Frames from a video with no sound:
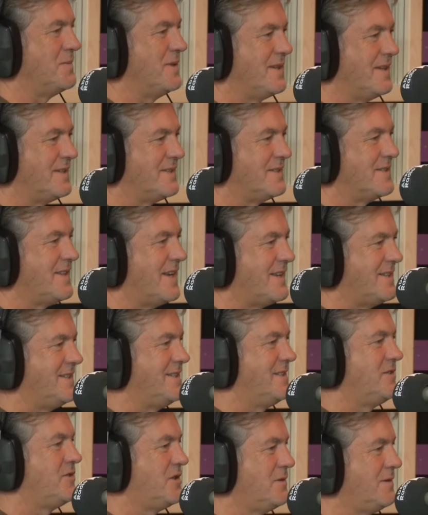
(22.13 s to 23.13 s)
because that
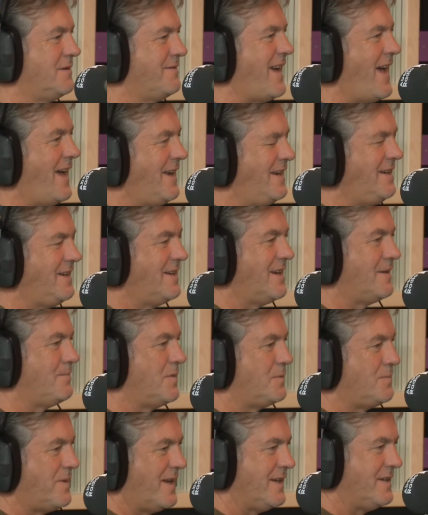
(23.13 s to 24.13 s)
is true of any
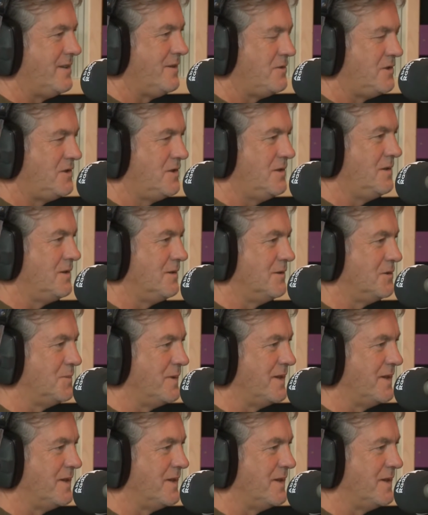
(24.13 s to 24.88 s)
number plate you choose,